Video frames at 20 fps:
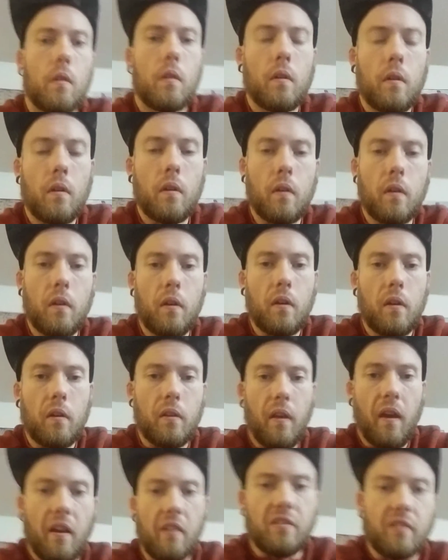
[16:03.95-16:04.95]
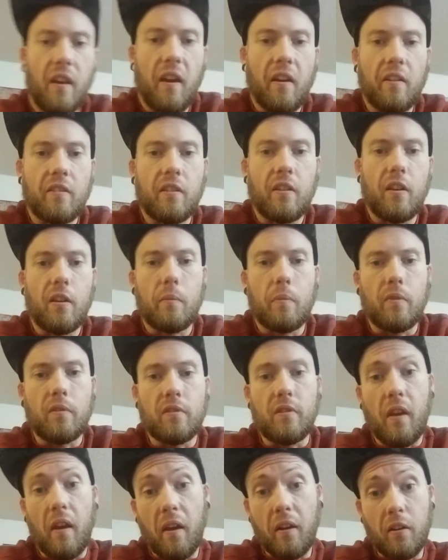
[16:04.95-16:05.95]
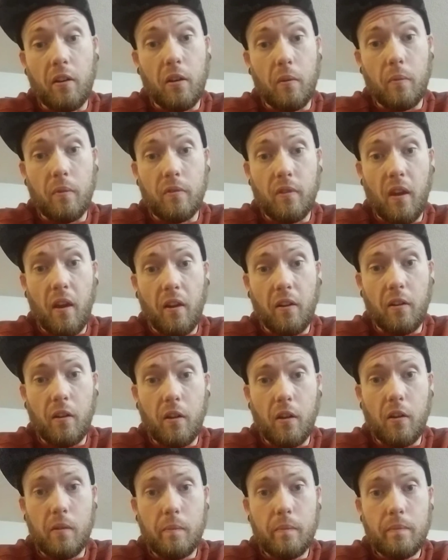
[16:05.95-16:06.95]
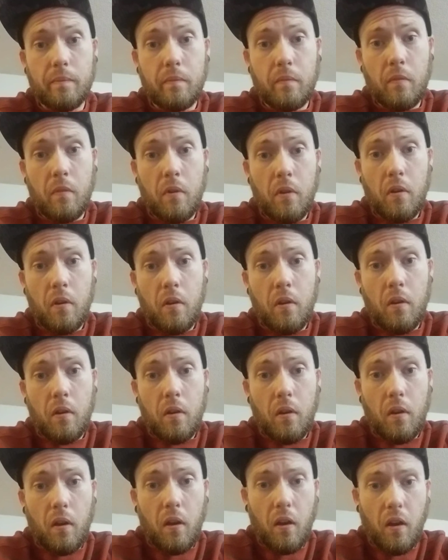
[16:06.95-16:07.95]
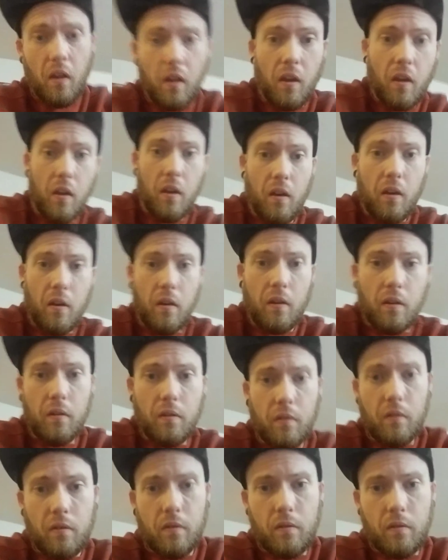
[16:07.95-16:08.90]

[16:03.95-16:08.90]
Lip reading: And that stacked up and stacked up and stacked up. And